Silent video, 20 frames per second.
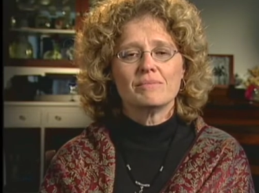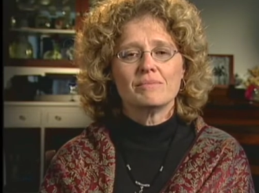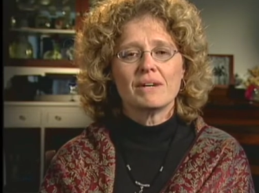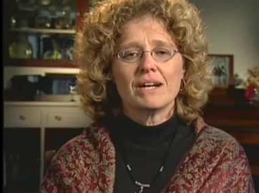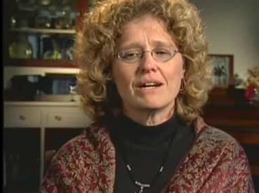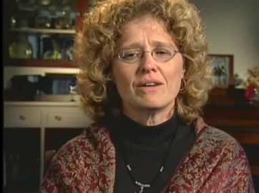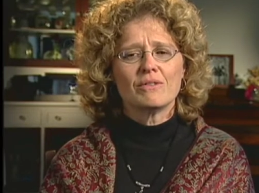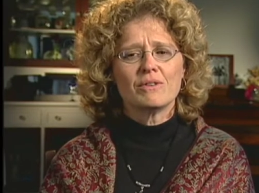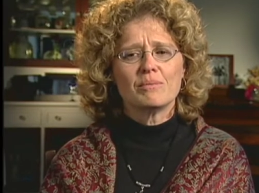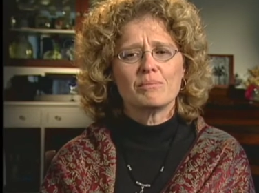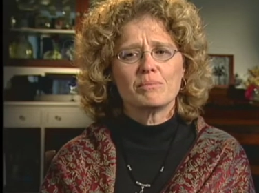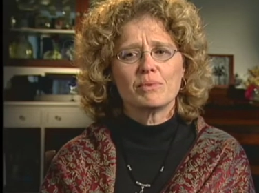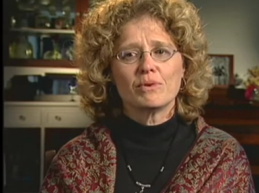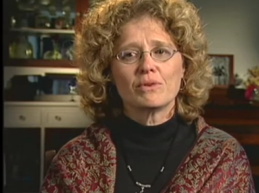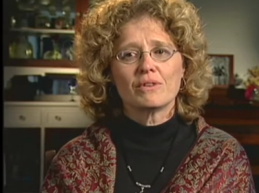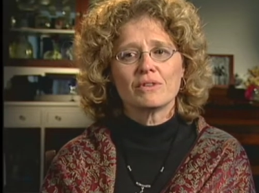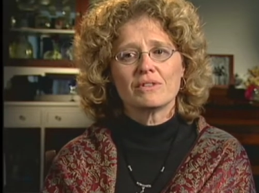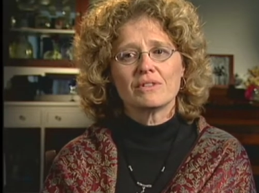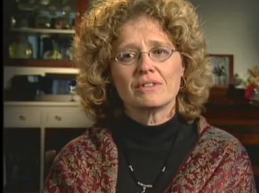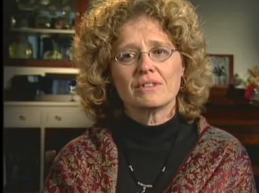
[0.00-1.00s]
how
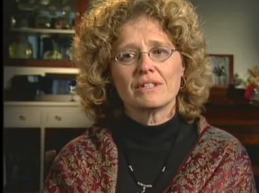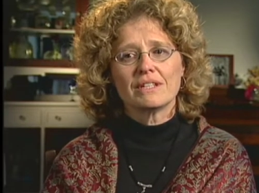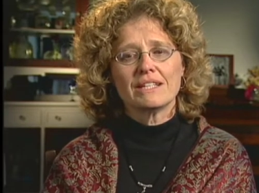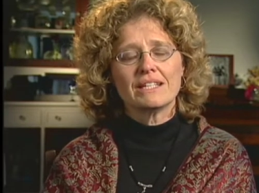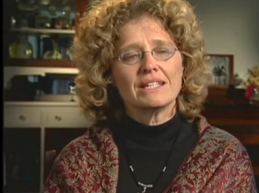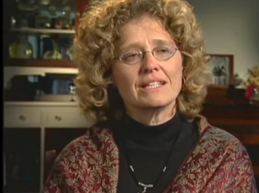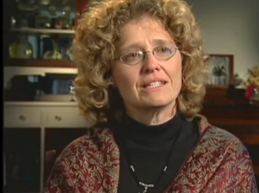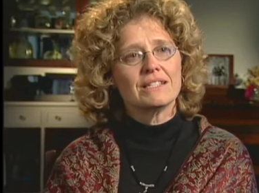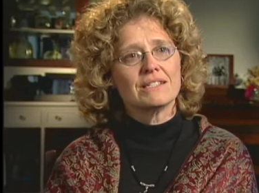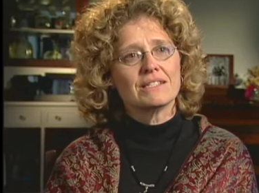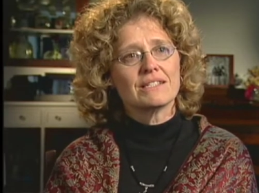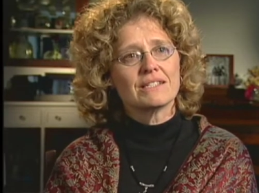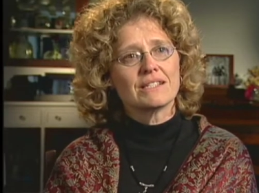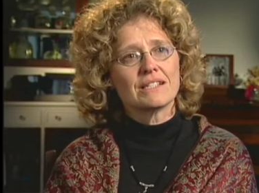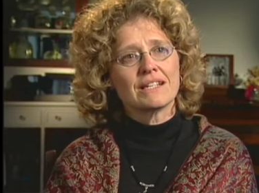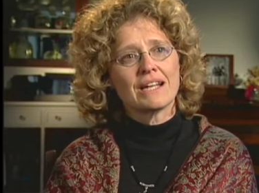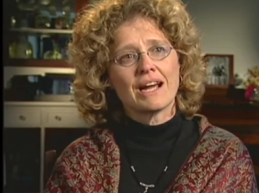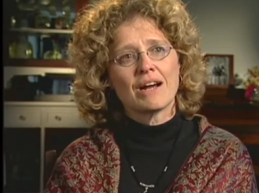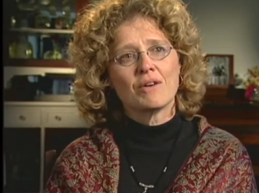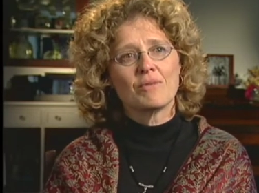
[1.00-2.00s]
important it is
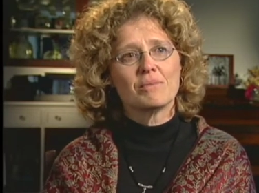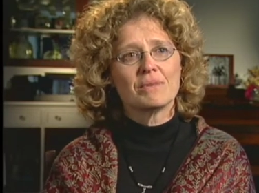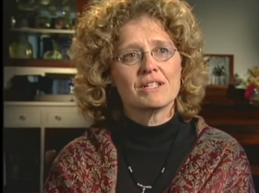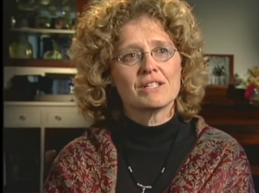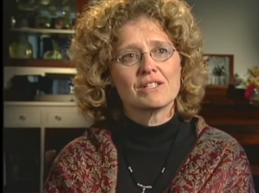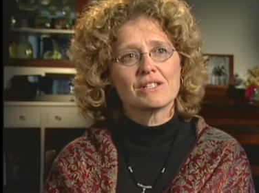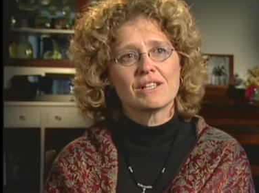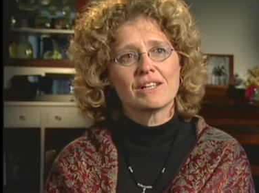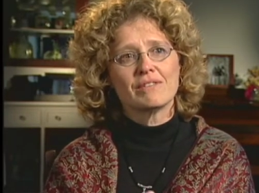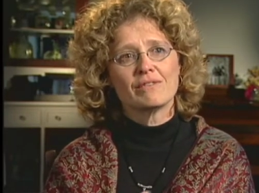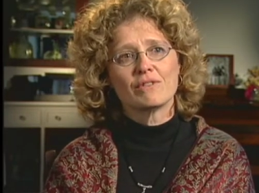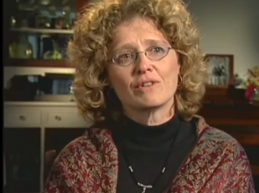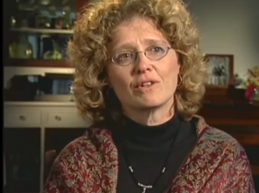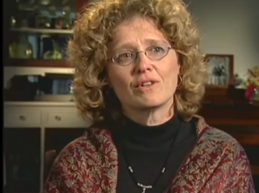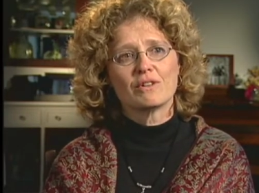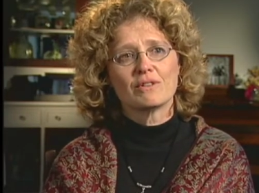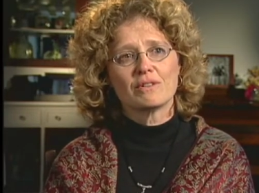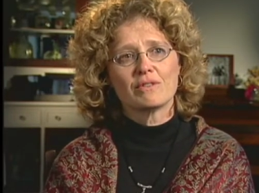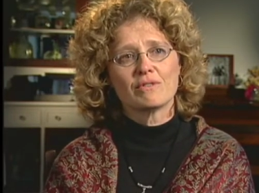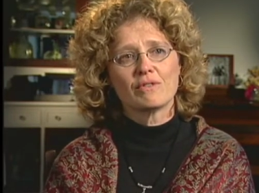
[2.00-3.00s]
and how much they've
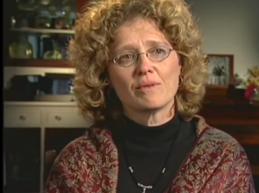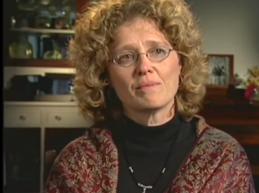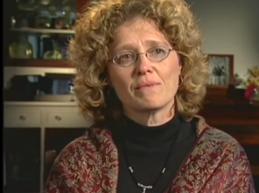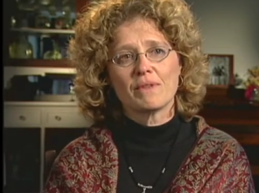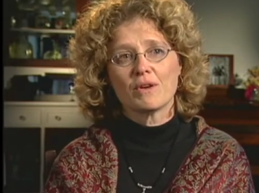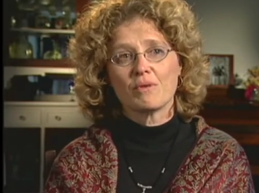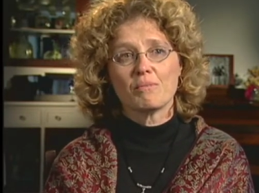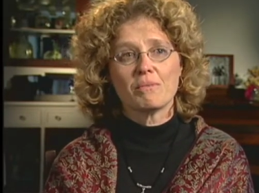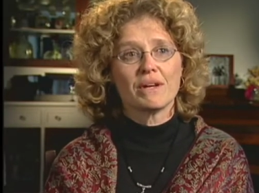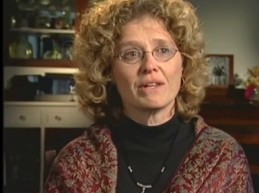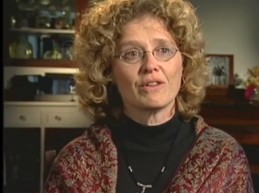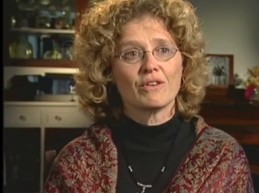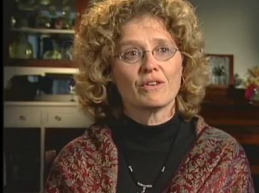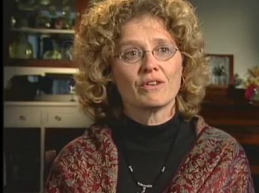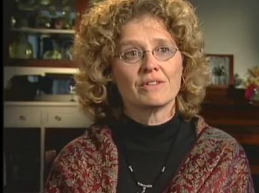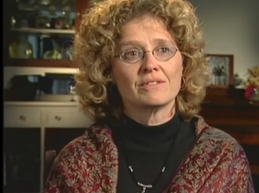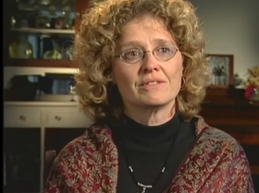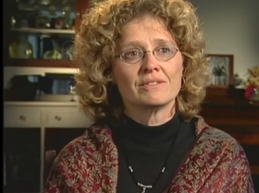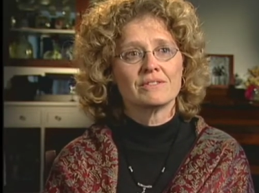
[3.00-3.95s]
learned from their mother.